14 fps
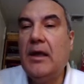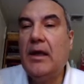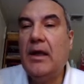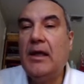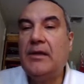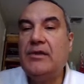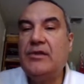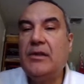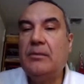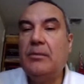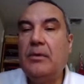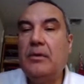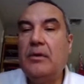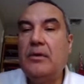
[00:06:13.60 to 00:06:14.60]
and
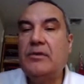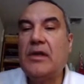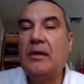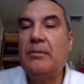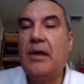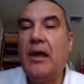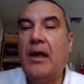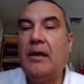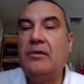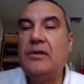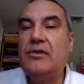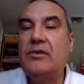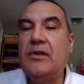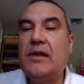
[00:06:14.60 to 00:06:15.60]
some, some
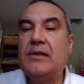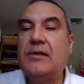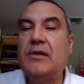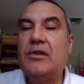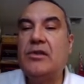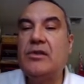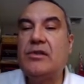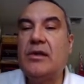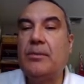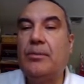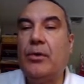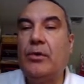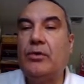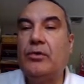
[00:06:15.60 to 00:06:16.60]
address translation
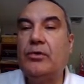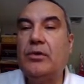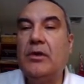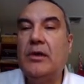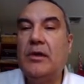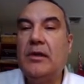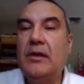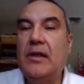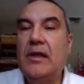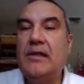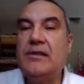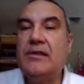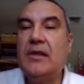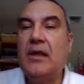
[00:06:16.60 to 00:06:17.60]
support,
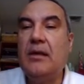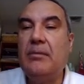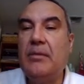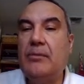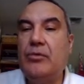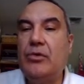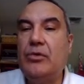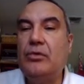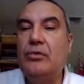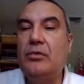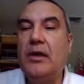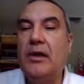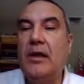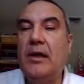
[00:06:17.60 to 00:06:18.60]
NEST
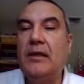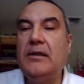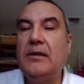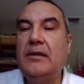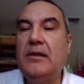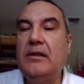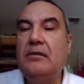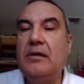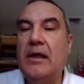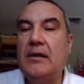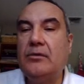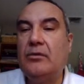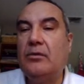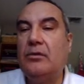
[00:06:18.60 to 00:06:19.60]
MMU, and an
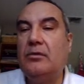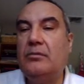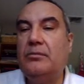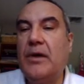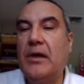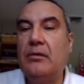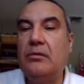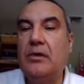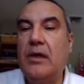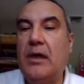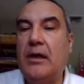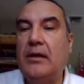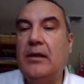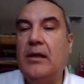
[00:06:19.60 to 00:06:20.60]
ERAT on Power
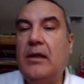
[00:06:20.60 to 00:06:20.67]
9.